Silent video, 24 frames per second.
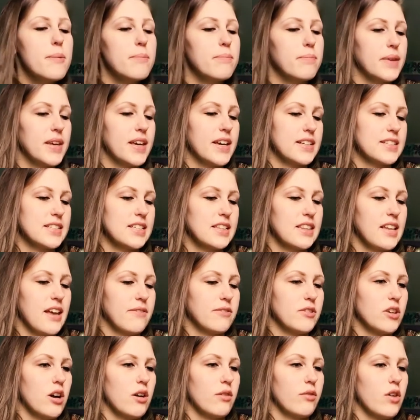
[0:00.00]
because it left
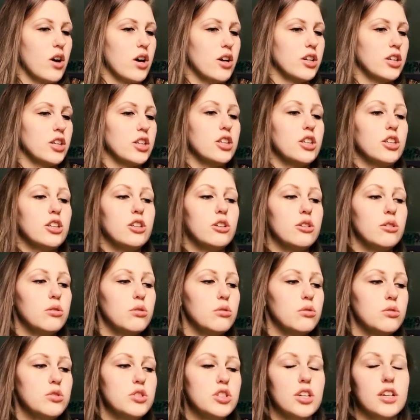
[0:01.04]
off on a
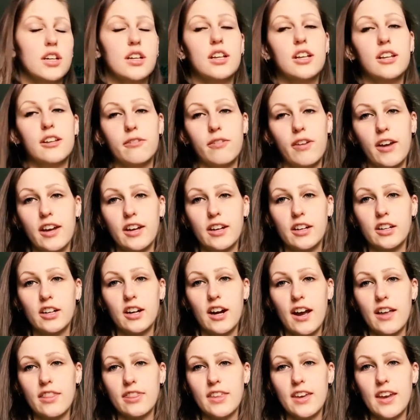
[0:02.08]
huge cliffhanger
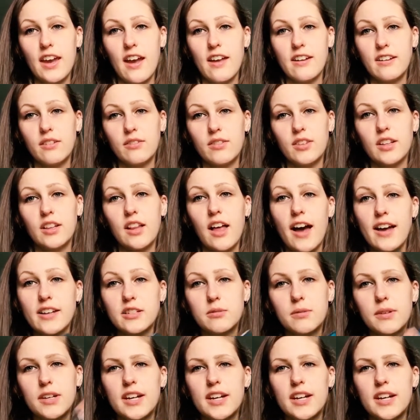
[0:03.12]
at the end of the last one.